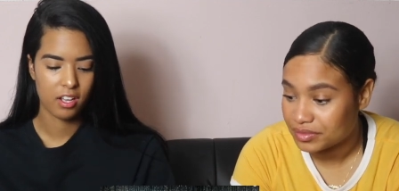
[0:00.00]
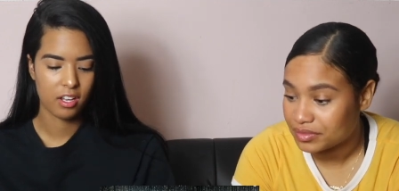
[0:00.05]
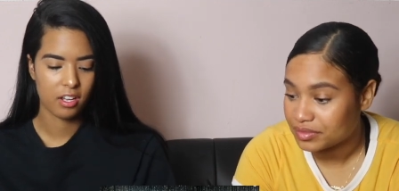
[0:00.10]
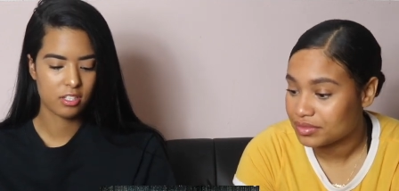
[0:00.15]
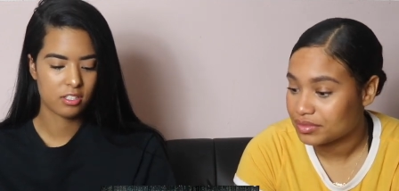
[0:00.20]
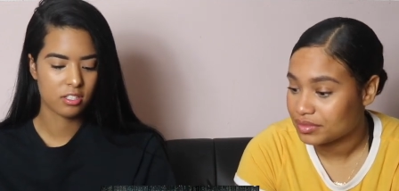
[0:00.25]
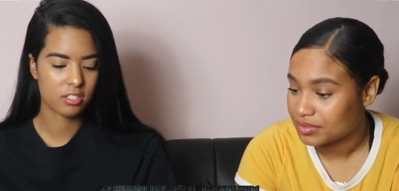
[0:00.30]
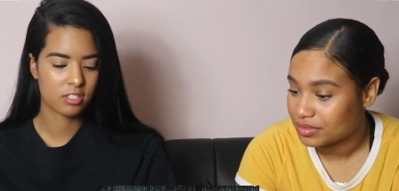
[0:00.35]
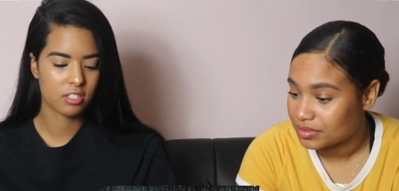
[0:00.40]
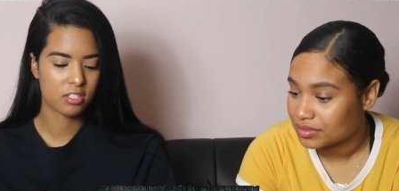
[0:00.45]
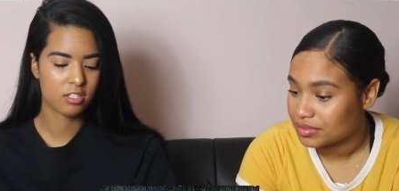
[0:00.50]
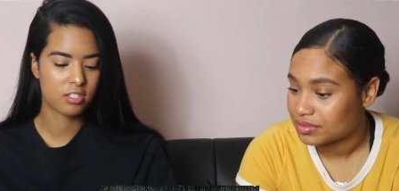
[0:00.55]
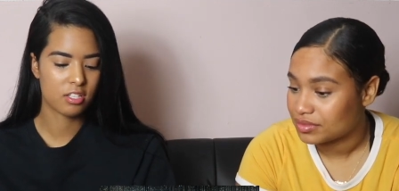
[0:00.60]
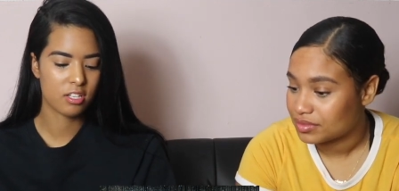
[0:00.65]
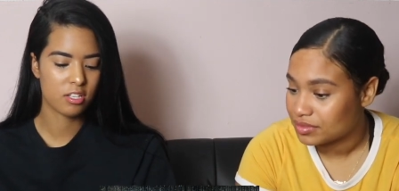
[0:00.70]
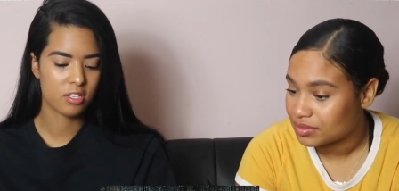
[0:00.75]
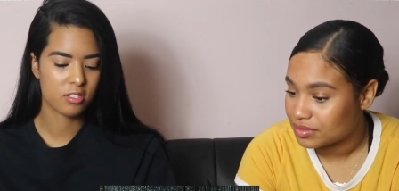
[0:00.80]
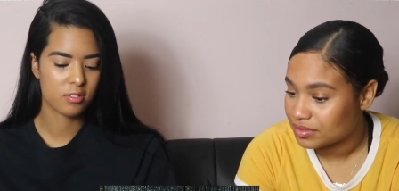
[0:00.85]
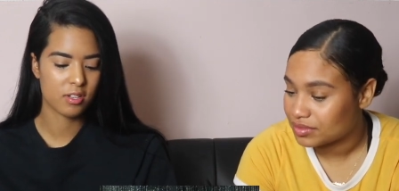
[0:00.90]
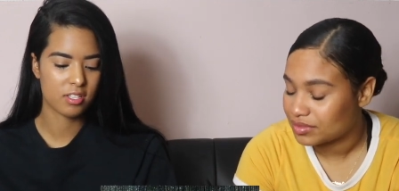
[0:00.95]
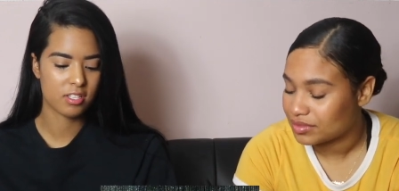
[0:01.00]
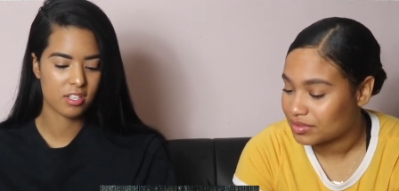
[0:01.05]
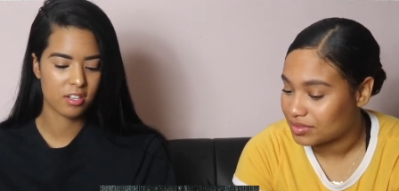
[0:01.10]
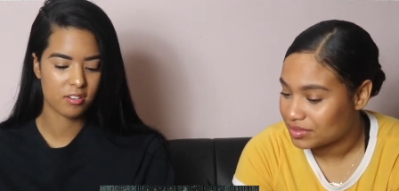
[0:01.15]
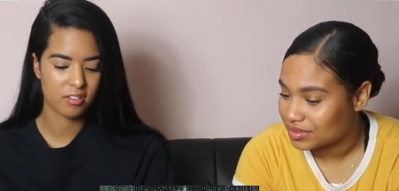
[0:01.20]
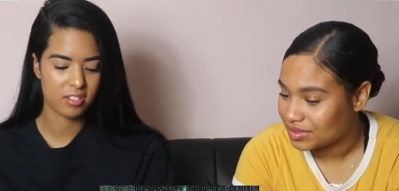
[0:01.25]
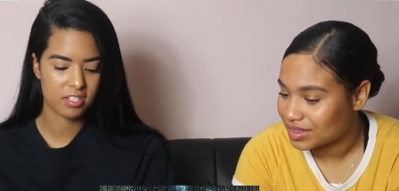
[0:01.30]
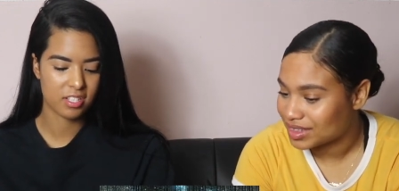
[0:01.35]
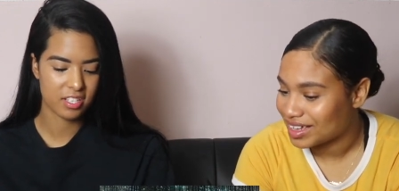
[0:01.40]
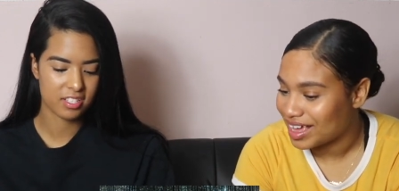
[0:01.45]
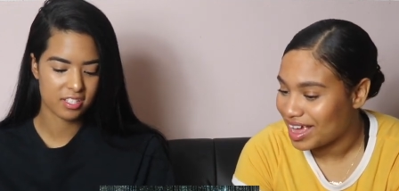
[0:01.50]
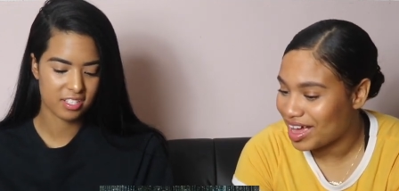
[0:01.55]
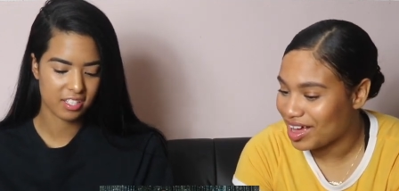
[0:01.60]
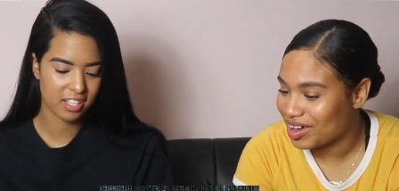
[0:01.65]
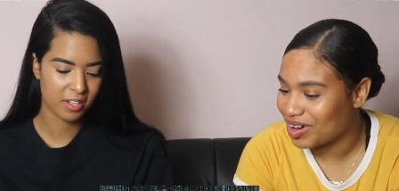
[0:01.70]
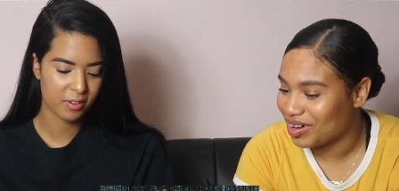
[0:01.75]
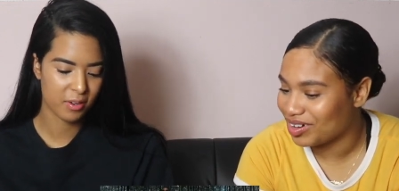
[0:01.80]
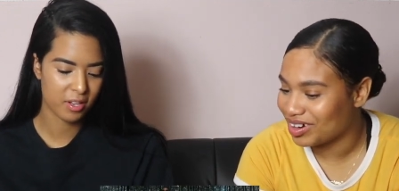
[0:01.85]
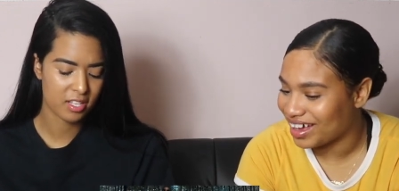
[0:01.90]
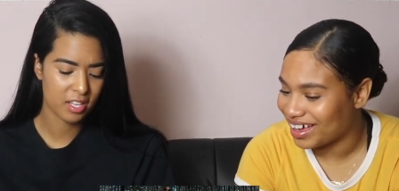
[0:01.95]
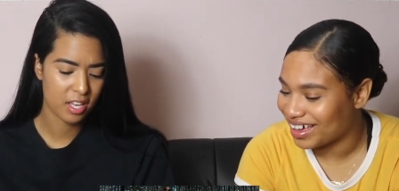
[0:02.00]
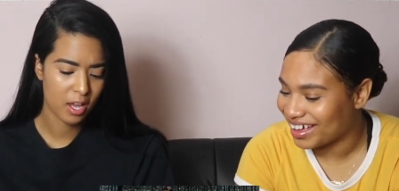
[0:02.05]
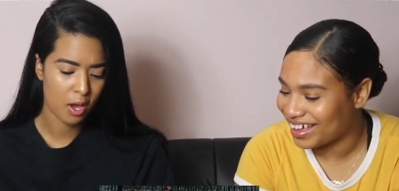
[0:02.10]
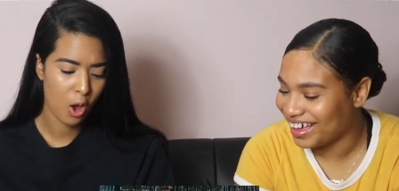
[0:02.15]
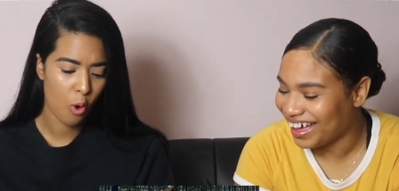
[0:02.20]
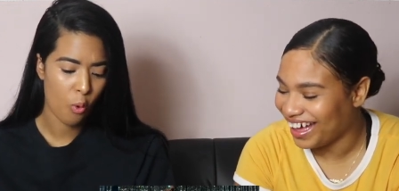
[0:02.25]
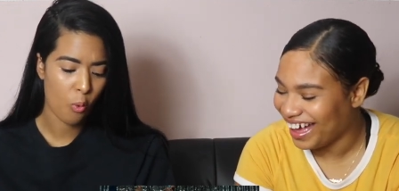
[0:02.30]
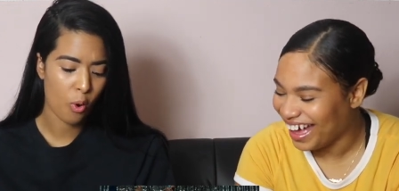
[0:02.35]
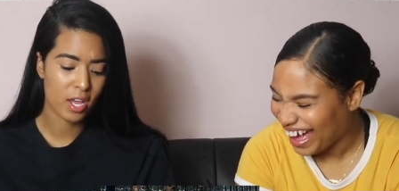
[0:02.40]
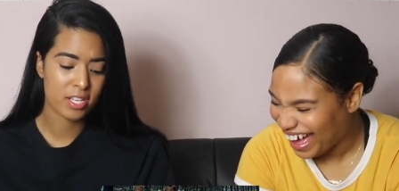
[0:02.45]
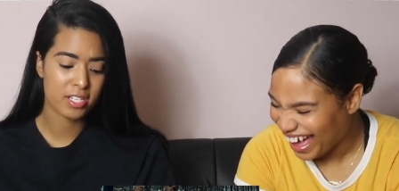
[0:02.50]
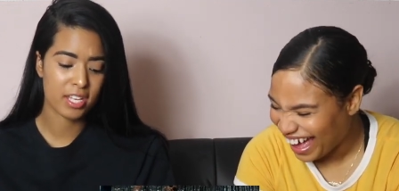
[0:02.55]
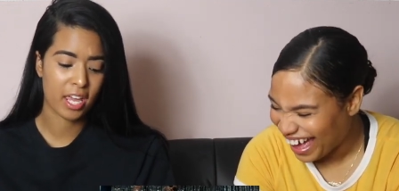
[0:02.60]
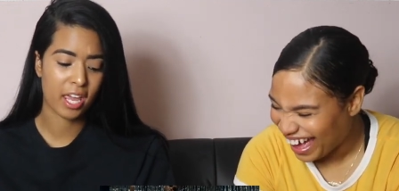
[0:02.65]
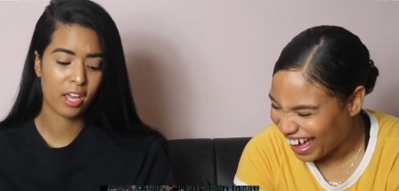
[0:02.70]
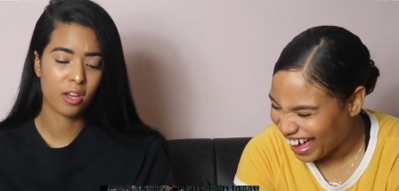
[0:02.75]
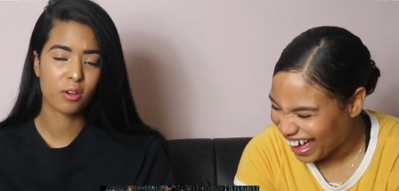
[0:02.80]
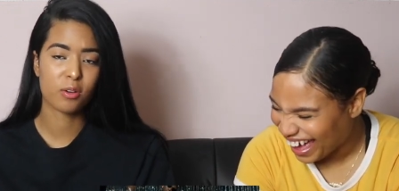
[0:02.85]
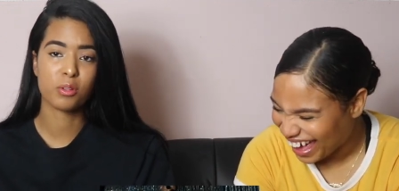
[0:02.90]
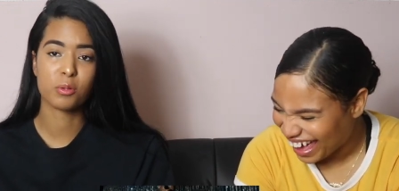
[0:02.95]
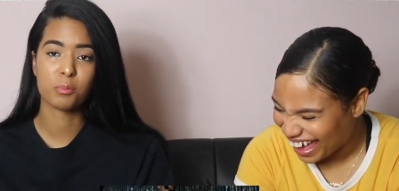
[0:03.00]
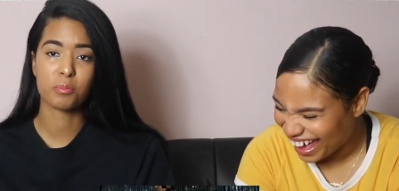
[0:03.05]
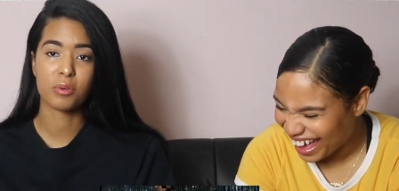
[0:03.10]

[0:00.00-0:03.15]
Speaker 1: He just continues this look in Kodak with his ankle